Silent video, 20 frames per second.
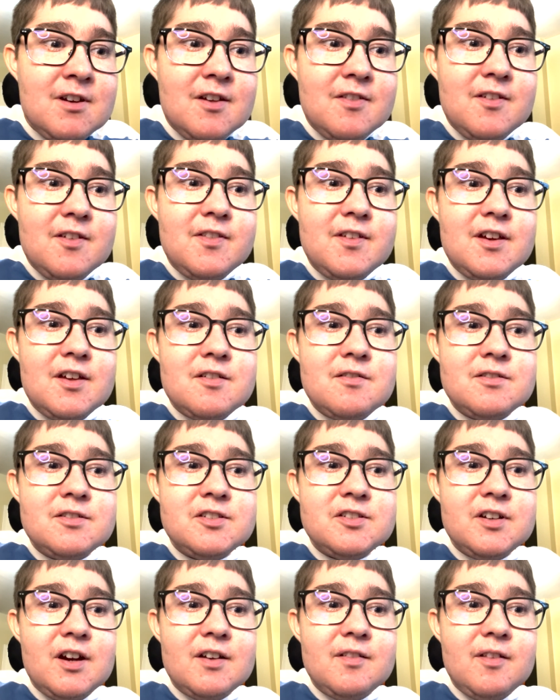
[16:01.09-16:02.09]
And then the other
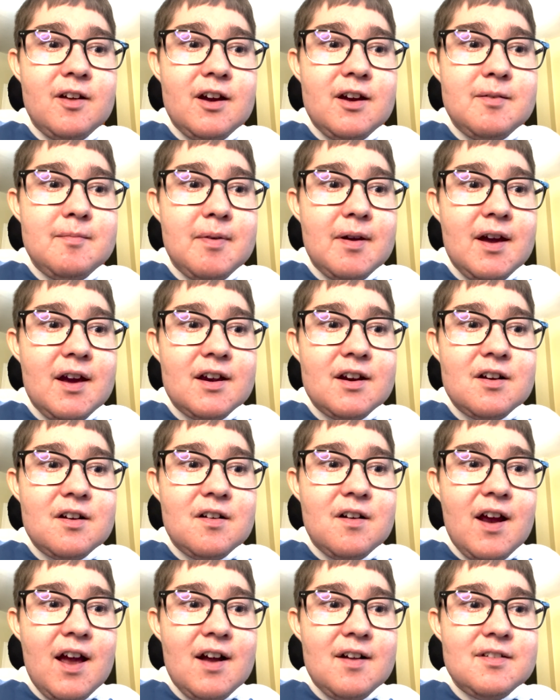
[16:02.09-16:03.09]
inside
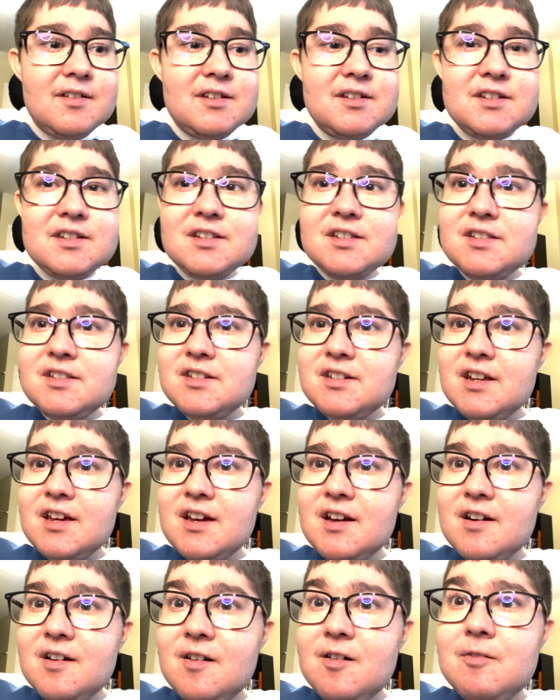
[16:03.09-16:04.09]
linebacker, Alan
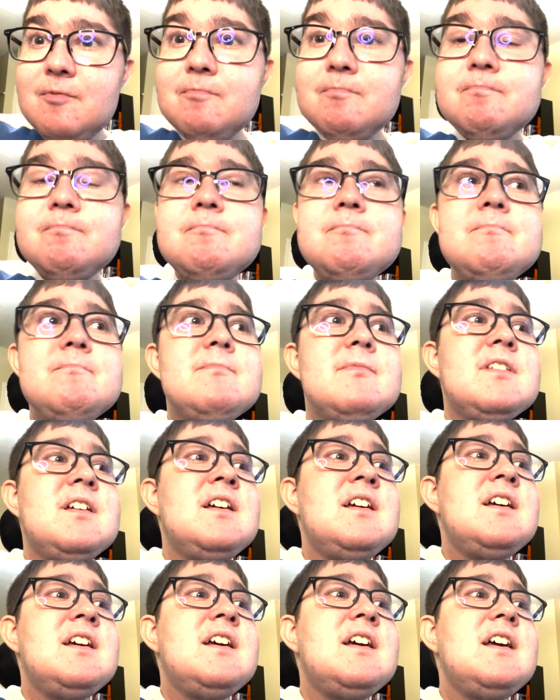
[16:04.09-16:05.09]
Tisdale.
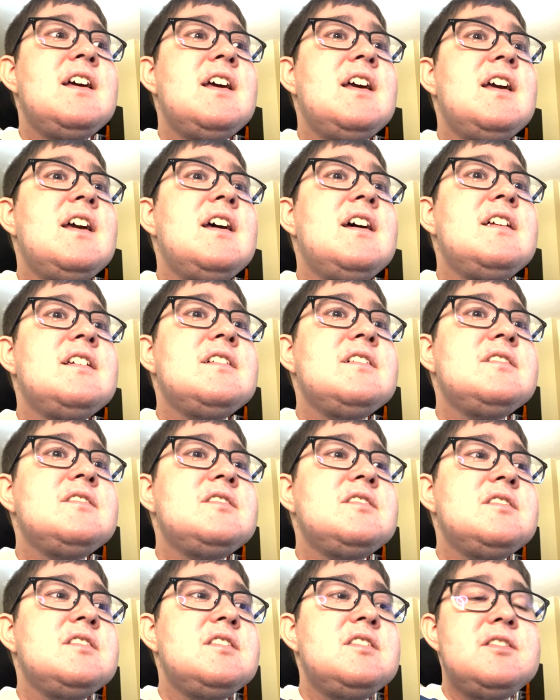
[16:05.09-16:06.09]
And let's
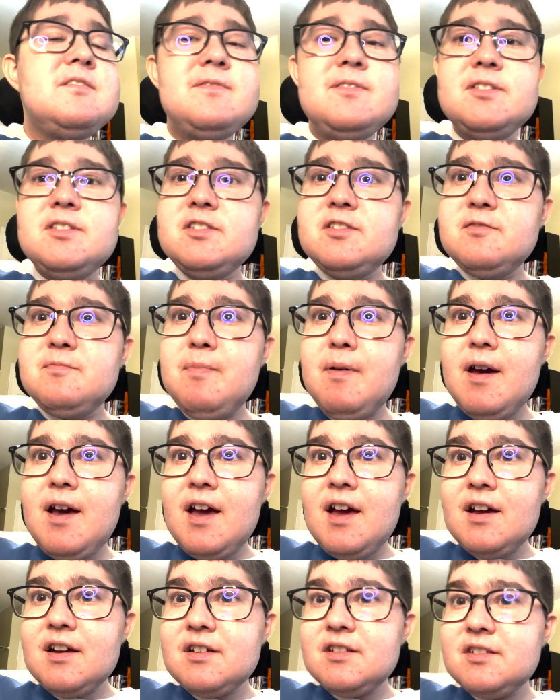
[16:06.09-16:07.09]
see, defensive
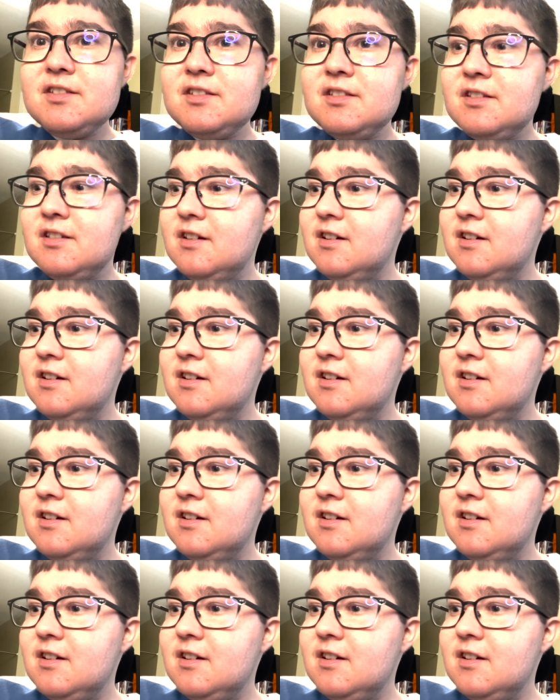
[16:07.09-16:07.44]
backs.